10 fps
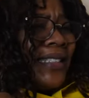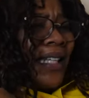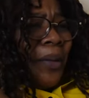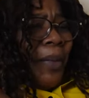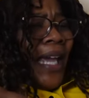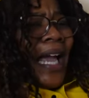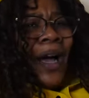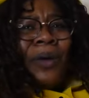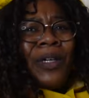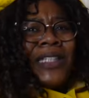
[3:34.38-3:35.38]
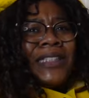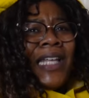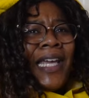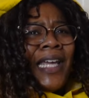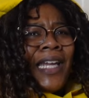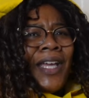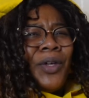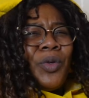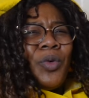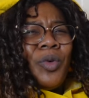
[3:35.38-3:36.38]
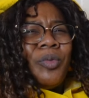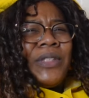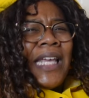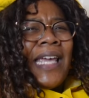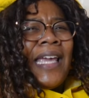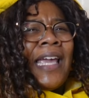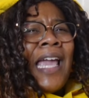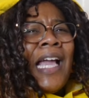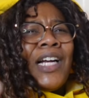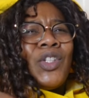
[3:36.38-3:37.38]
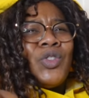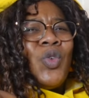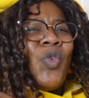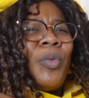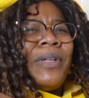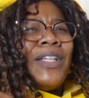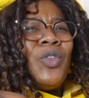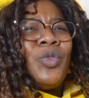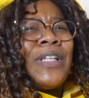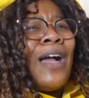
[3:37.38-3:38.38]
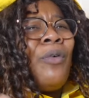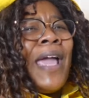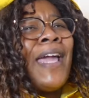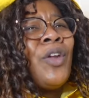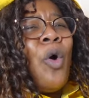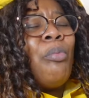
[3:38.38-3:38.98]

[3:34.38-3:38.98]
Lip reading: steal a man. I don't understand it. You know what I'm saying? Because normally, you know what I'm saying? I don't have no